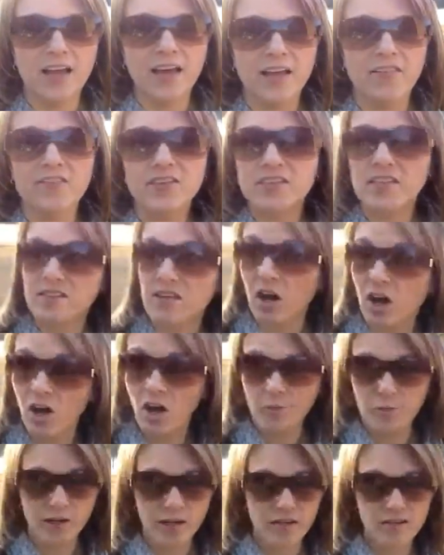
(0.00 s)
and this is
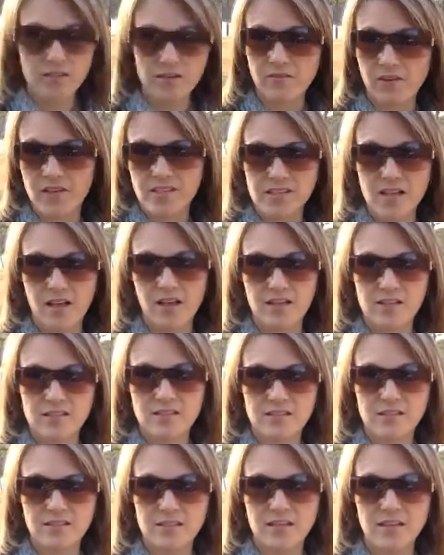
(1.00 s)
all because of
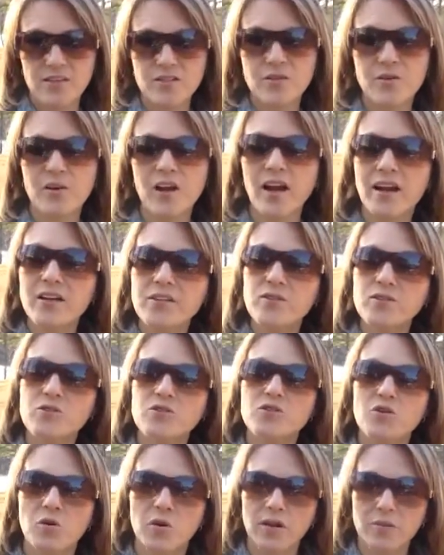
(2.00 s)
ViSalus. So, guys,
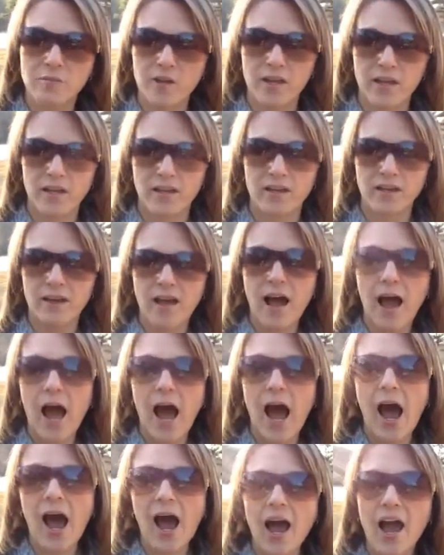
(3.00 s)
join me.
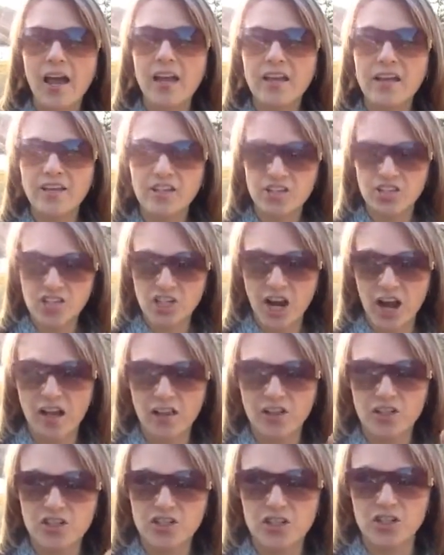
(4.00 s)
I
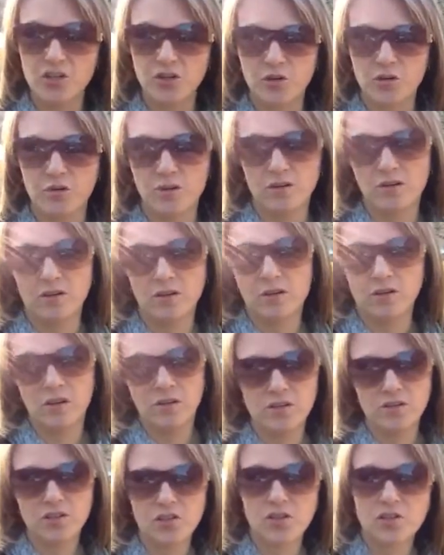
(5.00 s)
challenge you
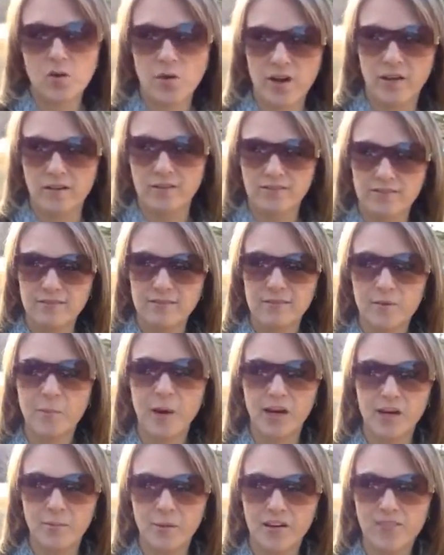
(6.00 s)
to join the
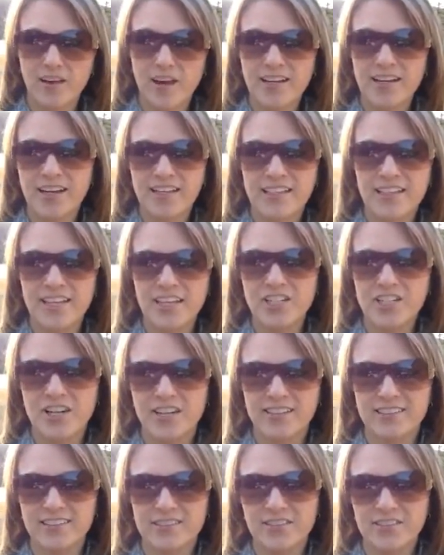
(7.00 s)
Body by Vi 90 Day
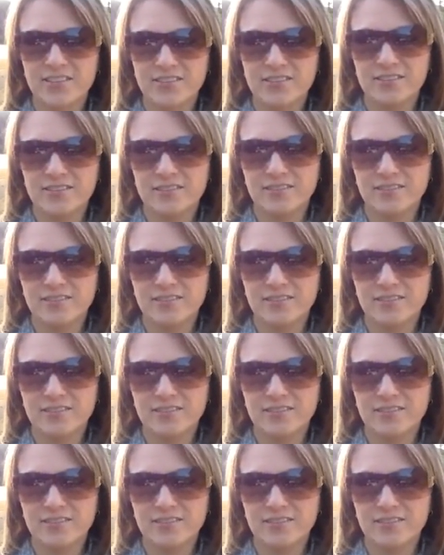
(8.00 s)
Challenge.